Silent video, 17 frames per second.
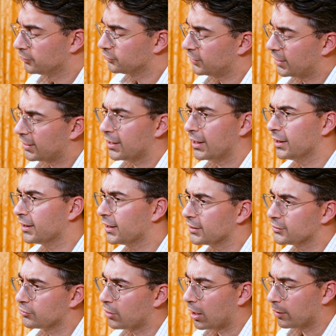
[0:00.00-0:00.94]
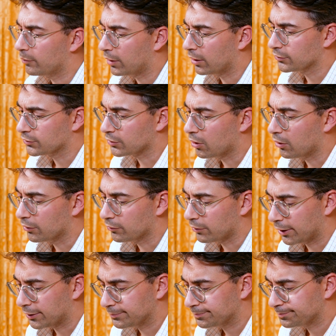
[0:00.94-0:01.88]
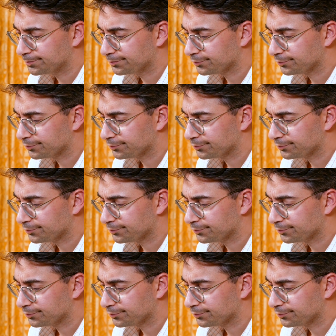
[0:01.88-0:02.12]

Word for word: So that kind of gets your eyebrows going, right?